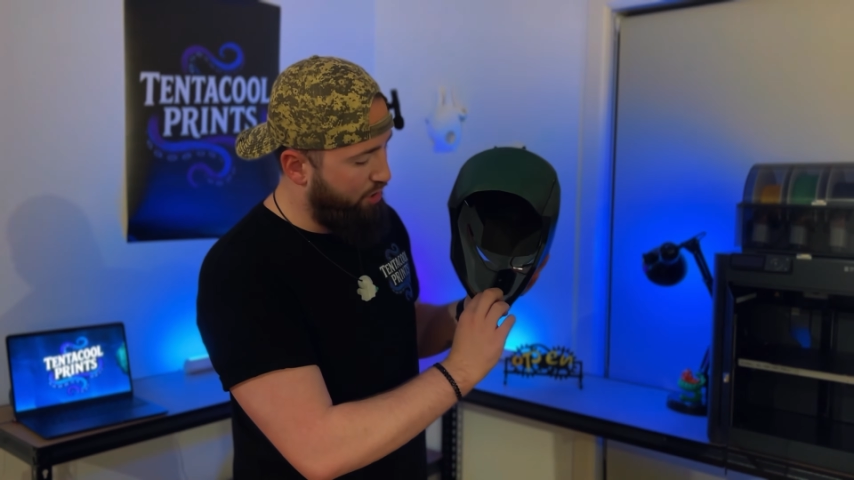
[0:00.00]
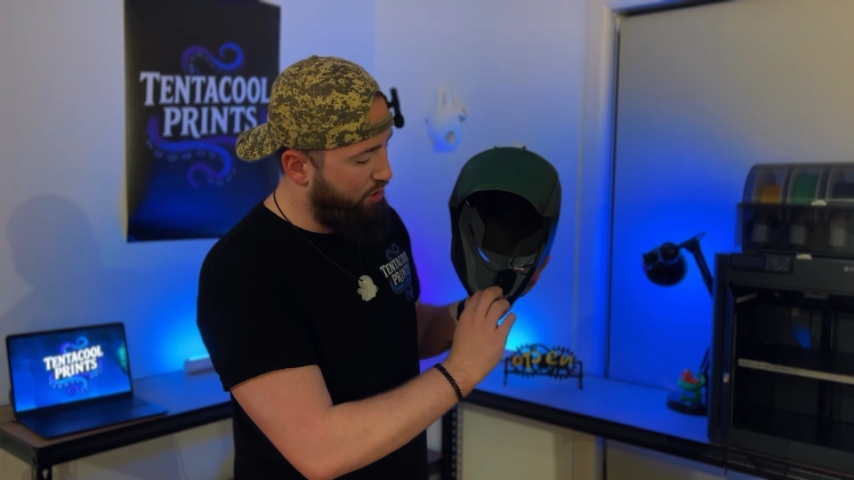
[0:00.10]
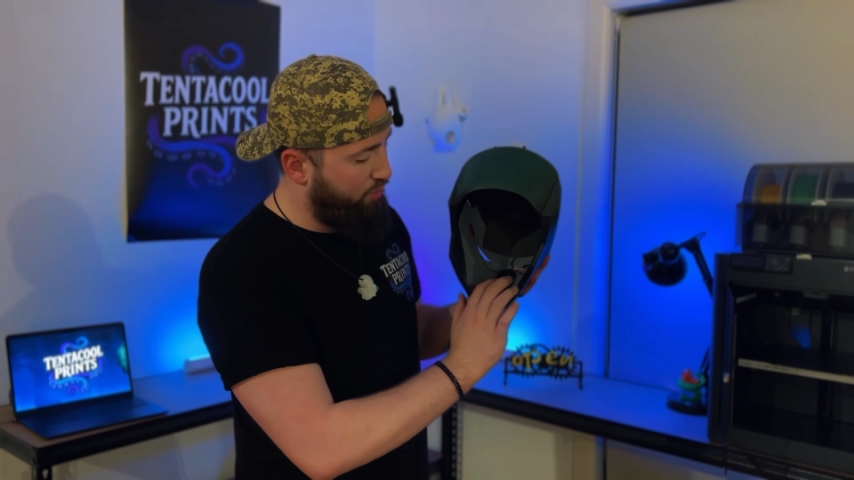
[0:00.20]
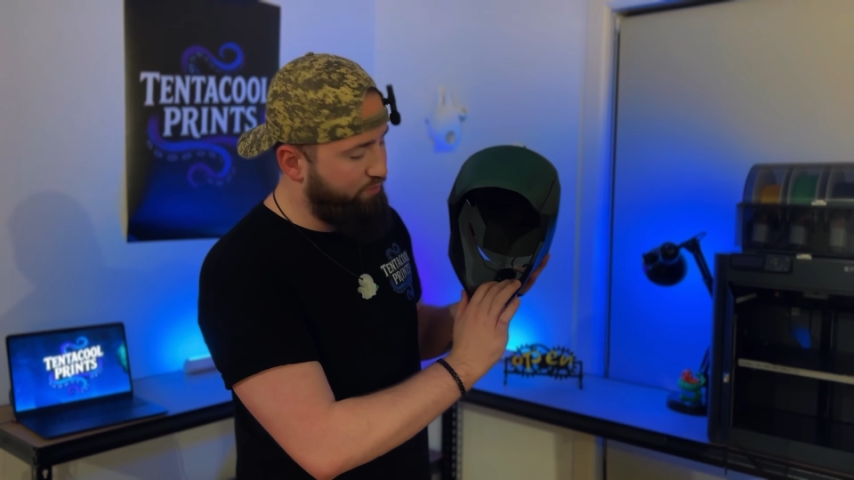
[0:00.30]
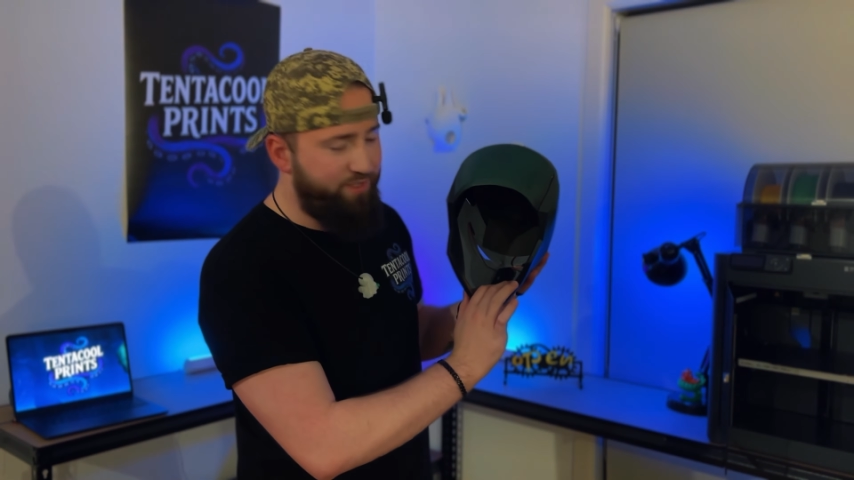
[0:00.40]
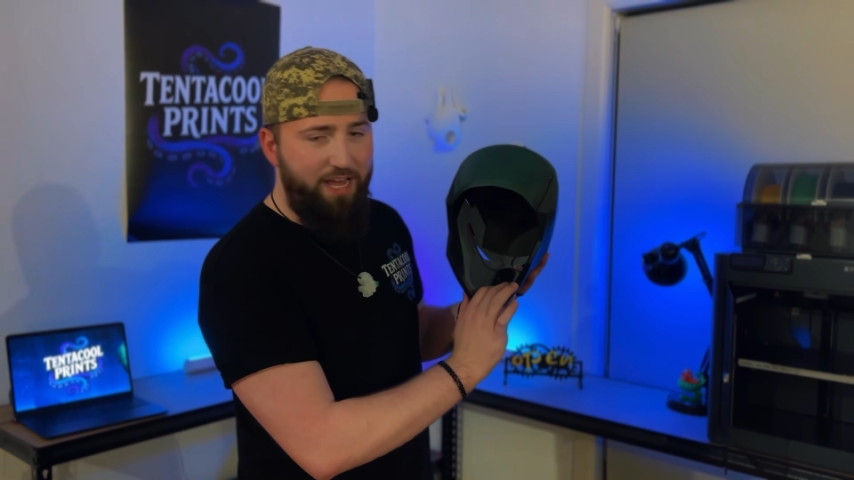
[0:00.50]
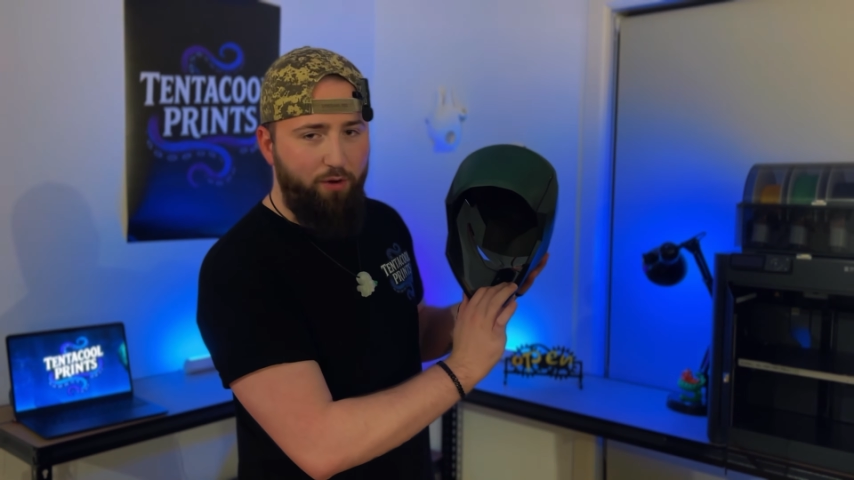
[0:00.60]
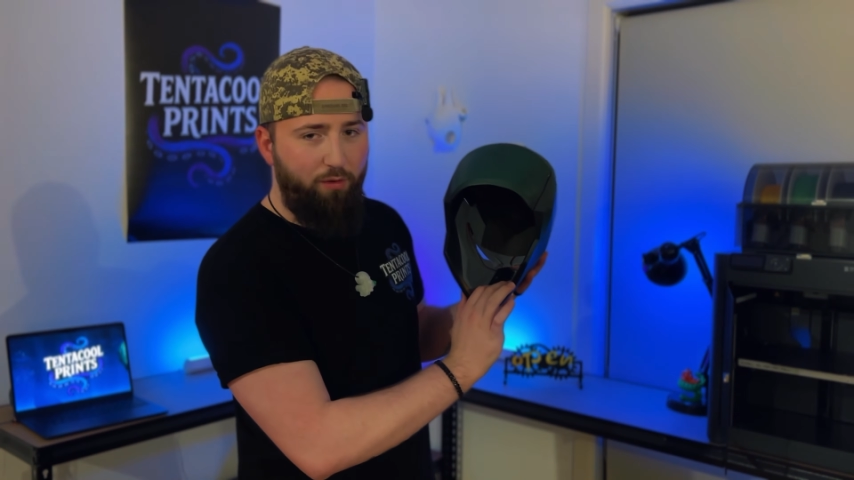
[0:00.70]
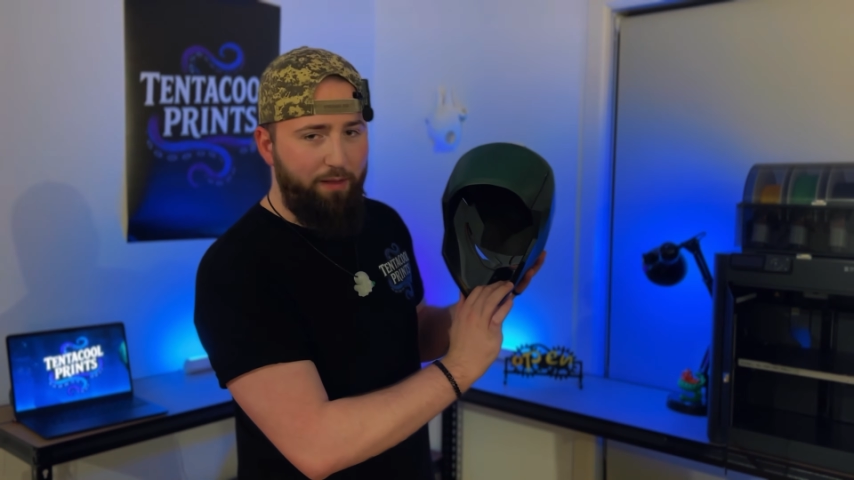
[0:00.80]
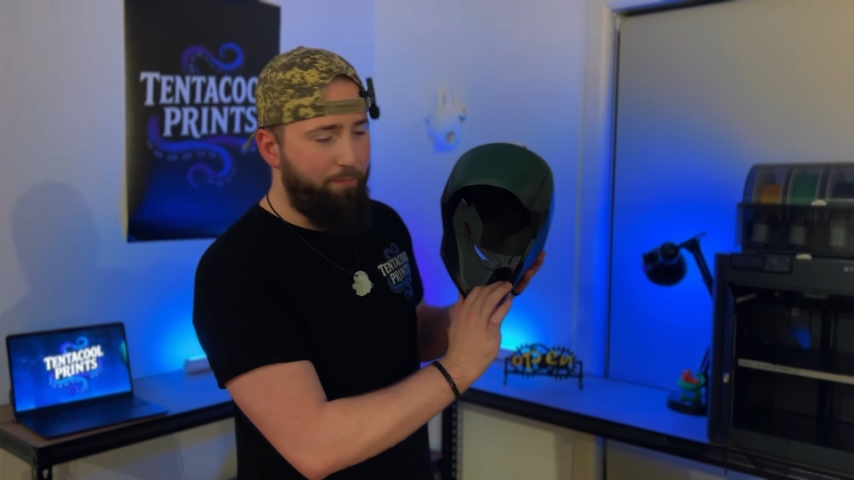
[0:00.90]
holds that
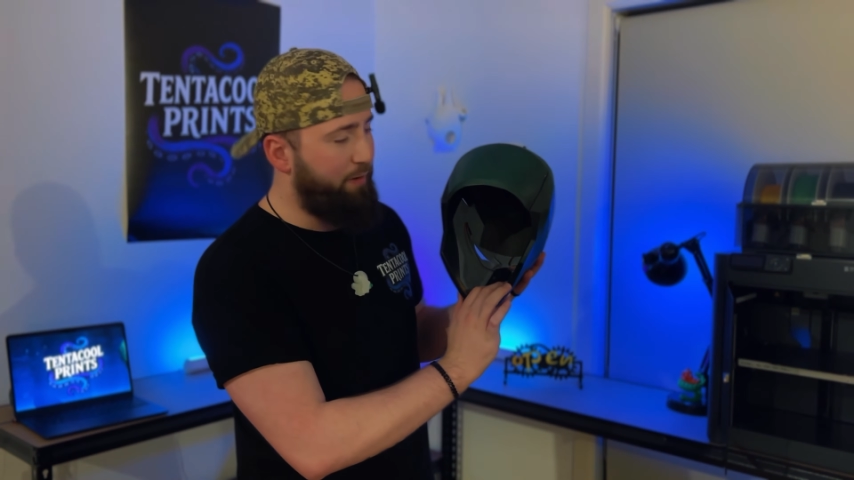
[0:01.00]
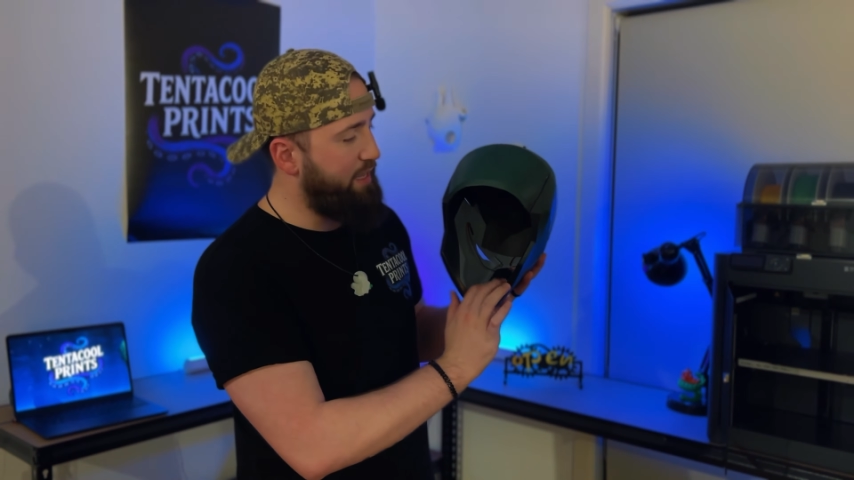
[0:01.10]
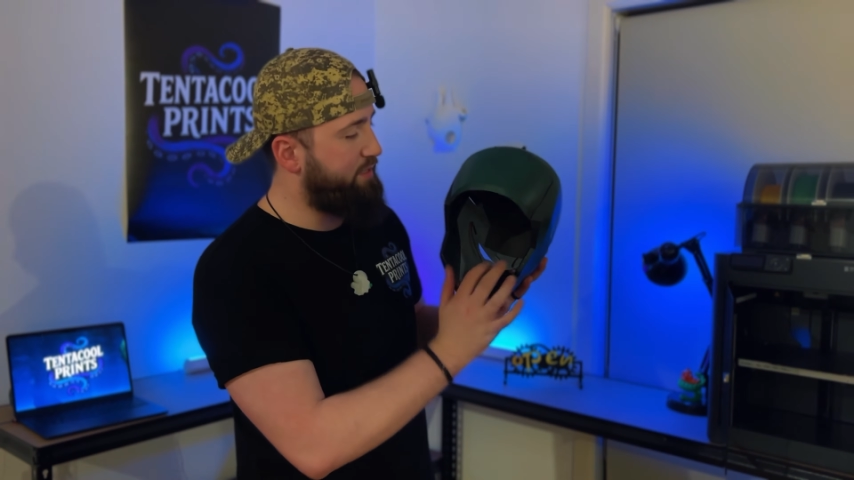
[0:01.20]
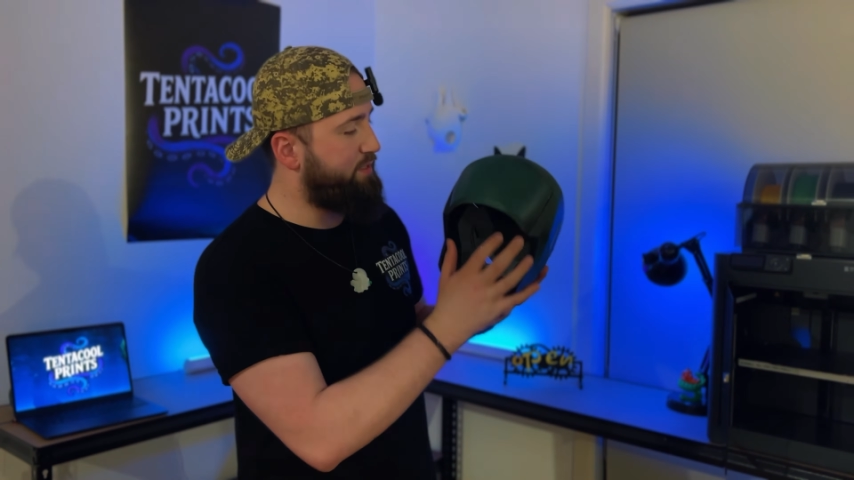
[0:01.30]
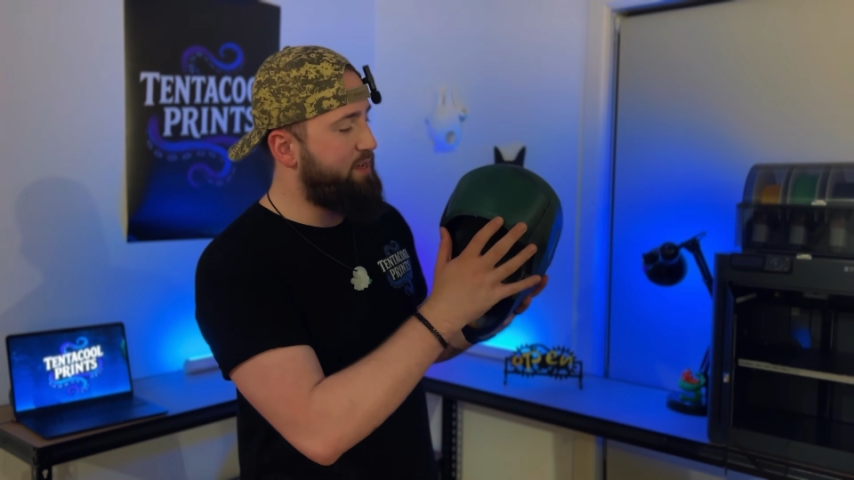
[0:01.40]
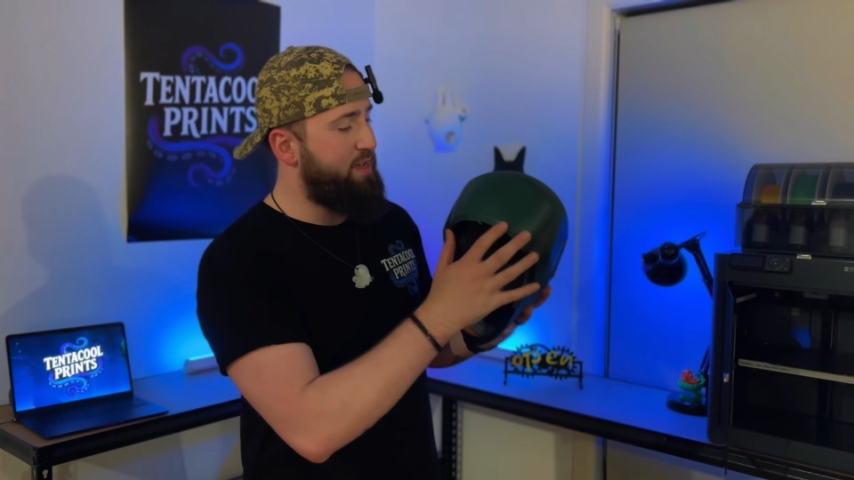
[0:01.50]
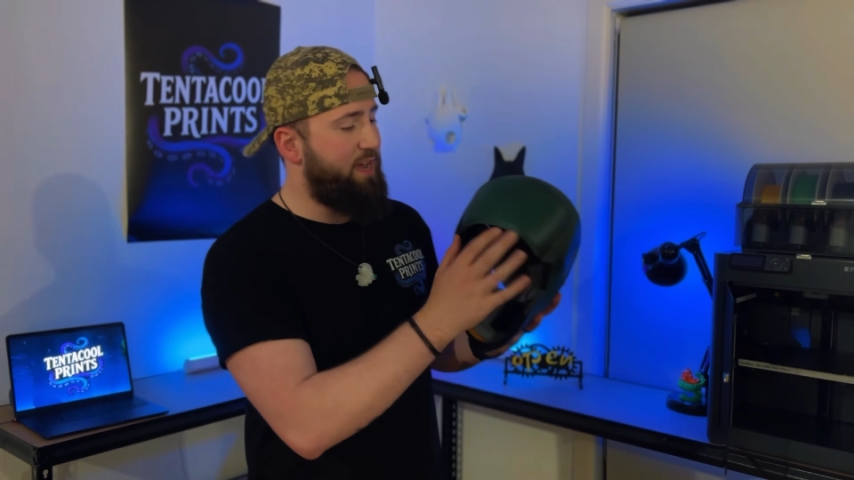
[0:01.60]
all in place,